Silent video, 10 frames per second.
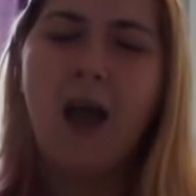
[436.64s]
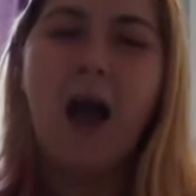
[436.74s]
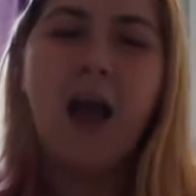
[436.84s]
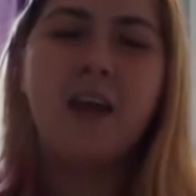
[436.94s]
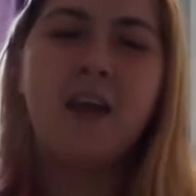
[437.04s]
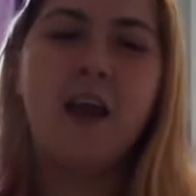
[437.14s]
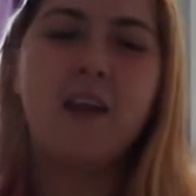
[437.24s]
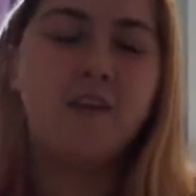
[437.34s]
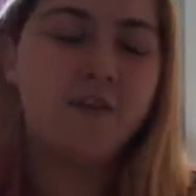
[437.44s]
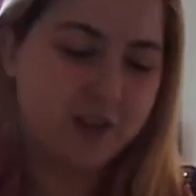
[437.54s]
I kind
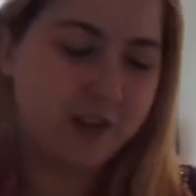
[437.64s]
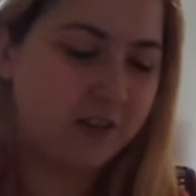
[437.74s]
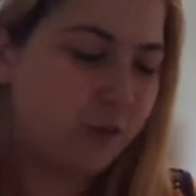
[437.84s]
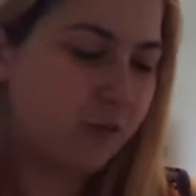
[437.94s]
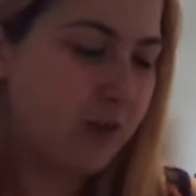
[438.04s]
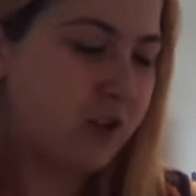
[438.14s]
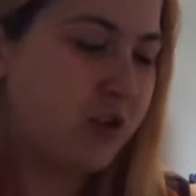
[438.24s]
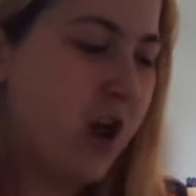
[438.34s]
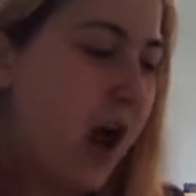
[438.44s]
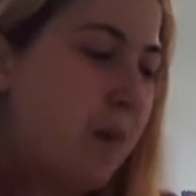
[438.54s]
of think that
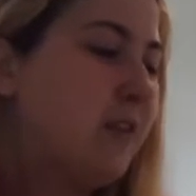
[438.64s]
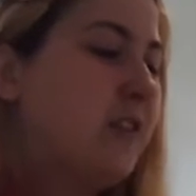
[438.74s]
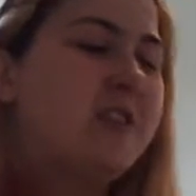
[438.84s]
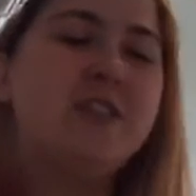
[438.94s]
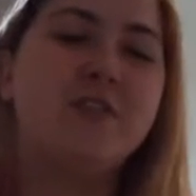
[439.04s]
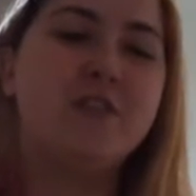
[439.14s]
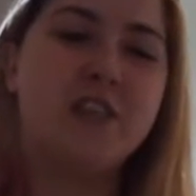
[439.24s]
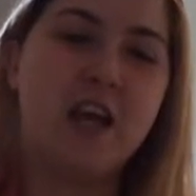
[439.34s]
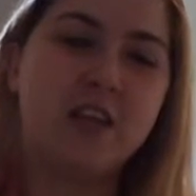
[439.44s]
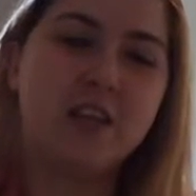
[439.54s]
Richard Hammond and David
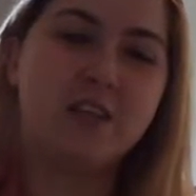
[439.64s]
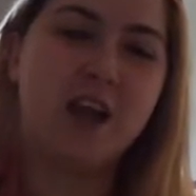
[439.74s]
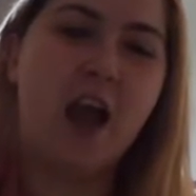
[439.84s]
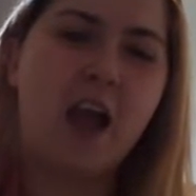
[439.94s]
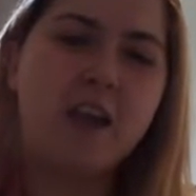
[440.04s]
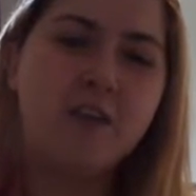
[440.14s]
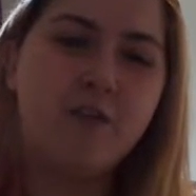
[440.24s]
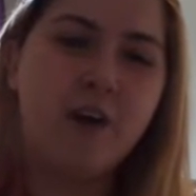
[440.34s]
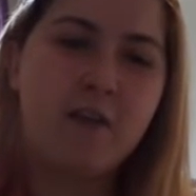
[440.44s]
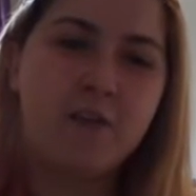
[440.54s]
Tennant kind
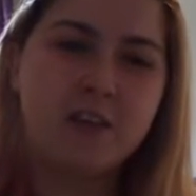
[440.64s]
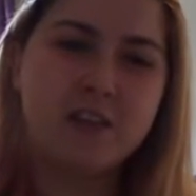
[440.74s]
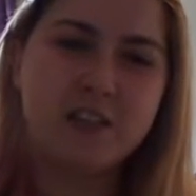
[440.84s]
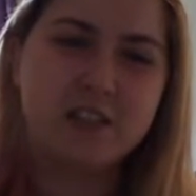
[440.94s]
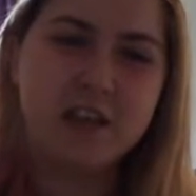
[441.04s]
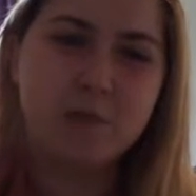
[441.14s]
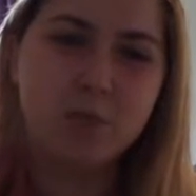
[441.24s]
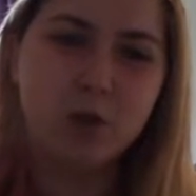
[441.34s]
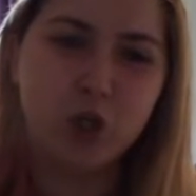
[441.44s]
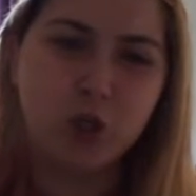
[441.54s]
of have a
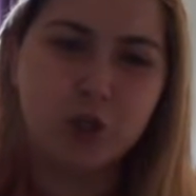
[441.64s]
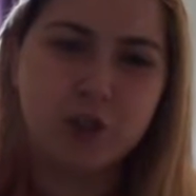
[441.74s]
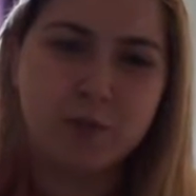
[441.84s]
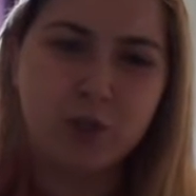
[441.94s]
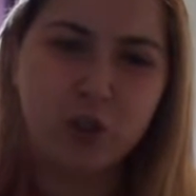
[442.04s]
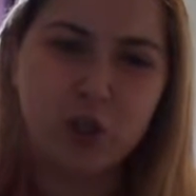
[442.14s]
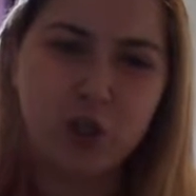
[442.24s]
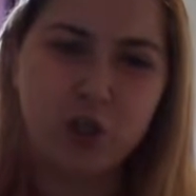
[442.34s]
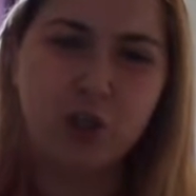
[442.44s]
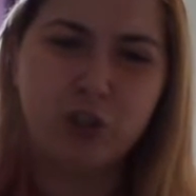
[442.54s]
similar
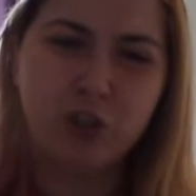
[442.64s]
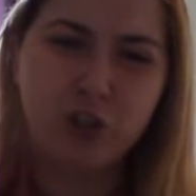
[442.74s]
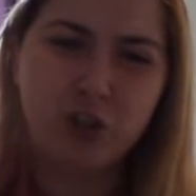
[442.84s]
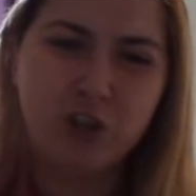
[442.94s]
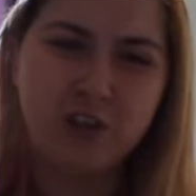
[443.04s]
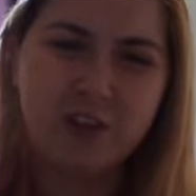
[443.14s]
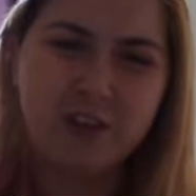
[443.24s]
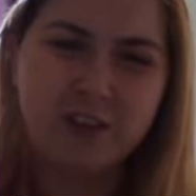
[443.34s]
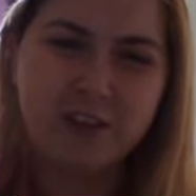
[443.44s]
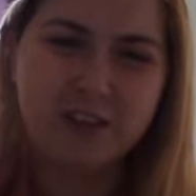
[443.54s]
look to
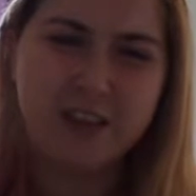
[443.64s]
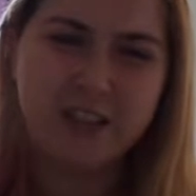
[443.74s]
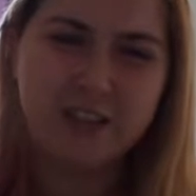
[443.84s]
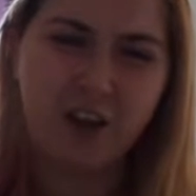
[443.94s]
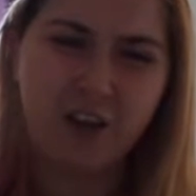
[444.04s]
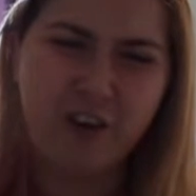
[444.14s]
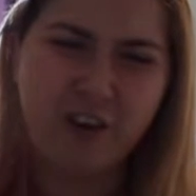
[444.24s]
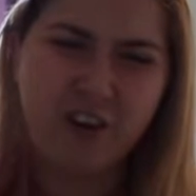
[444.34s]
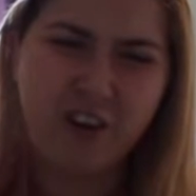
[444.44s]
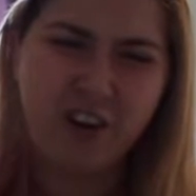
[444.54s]
each other.
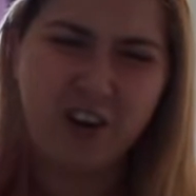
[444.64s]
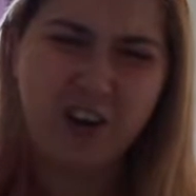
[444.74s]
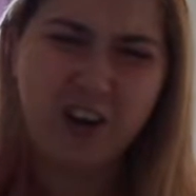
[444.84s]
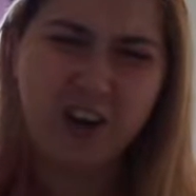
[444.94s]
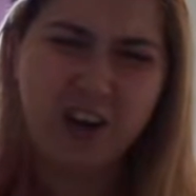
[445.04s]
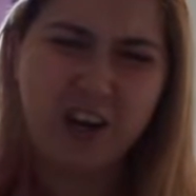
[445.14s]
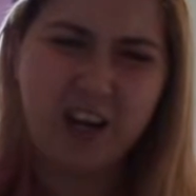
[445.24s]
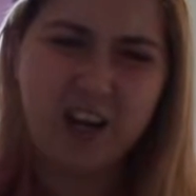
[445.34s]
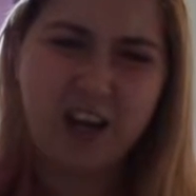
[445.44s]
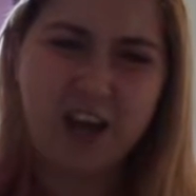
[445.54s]

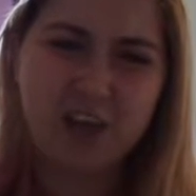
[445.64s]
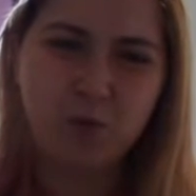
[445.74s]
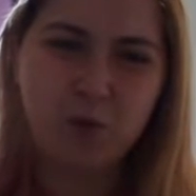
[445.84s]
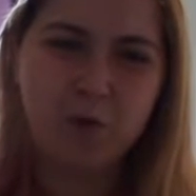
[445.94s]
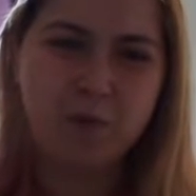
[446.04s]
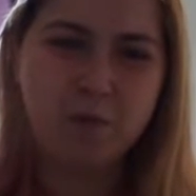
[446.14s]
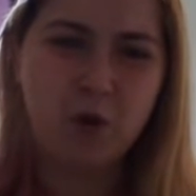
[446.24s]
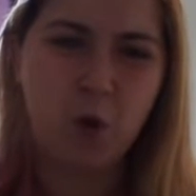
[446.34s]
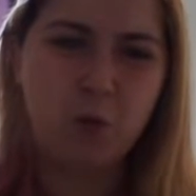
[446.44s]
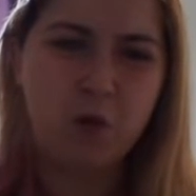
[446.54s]
I don't know if I'm
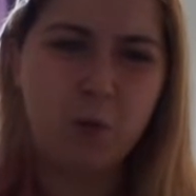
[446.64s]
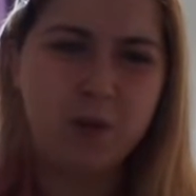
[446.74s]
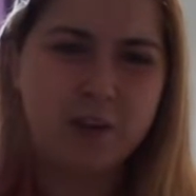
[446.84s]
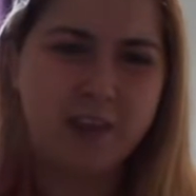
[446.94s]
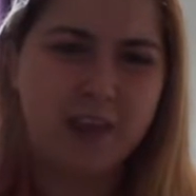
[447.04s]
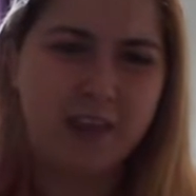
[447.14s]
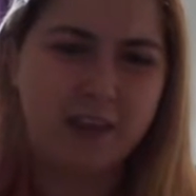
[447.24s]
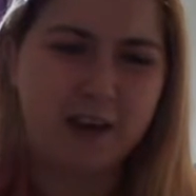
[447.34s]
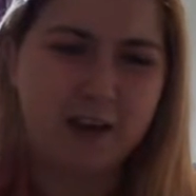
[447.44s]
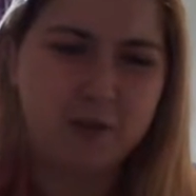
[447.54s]
the only one thinking
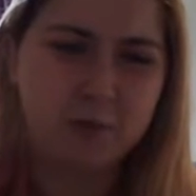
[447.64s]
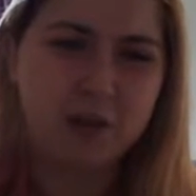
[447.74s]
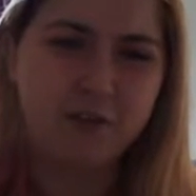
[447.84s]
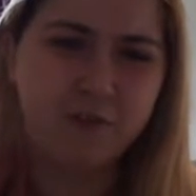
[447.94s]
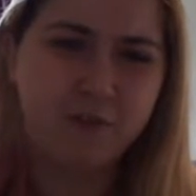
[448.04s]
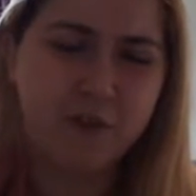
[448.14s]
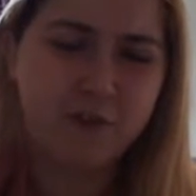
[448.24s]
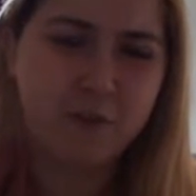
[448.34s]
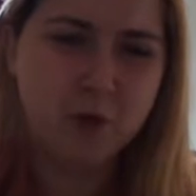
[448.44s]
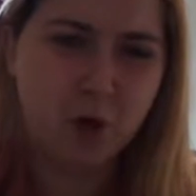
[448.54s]
that, but if
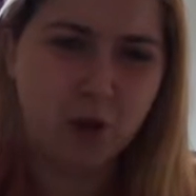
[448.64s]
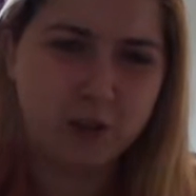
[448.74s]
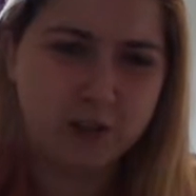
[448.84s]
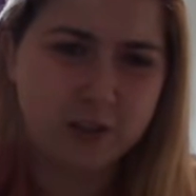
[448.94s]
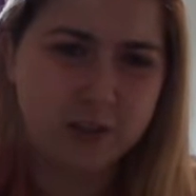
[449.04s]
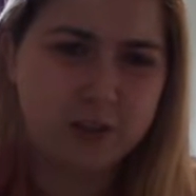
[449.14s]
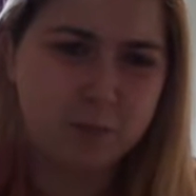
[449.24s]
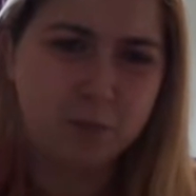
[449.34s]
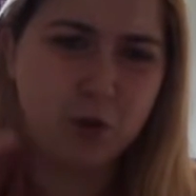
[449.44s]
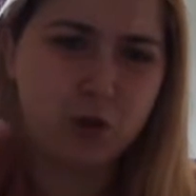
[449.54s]
I'm not,
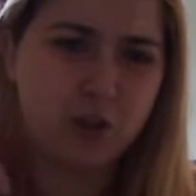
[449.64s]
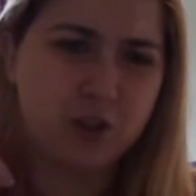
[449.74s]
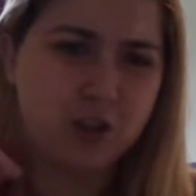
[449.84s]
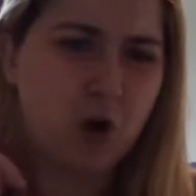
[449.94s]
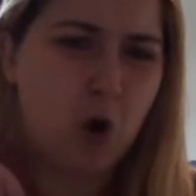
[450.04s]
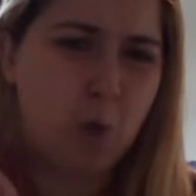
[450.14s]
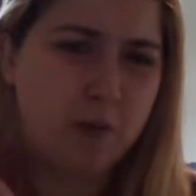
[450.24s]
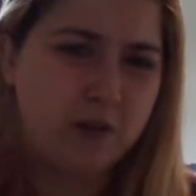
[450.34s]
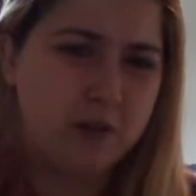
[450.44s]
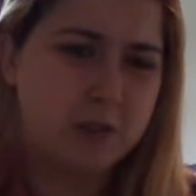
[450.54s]
put down in the
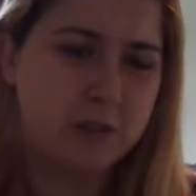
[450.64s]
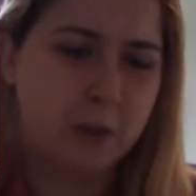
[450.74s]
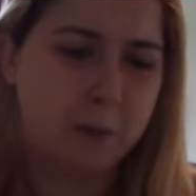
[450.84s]
comments.